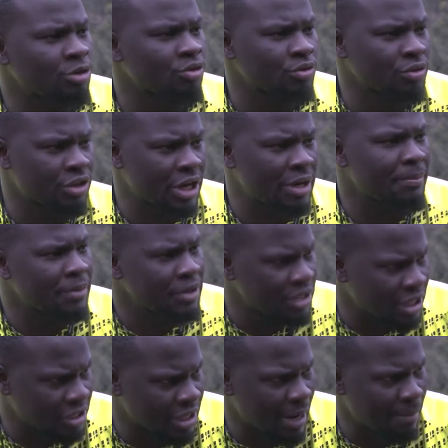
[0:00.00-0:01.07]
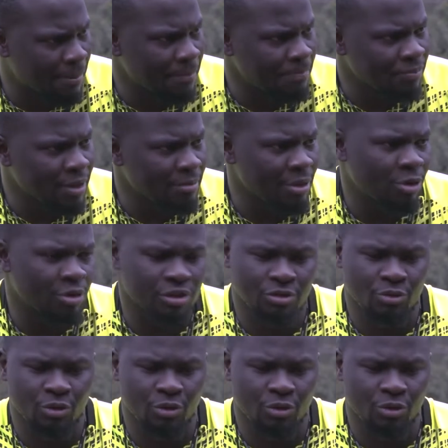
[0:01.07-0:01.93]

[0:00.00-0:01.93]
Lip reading: to try and bridge that gap, because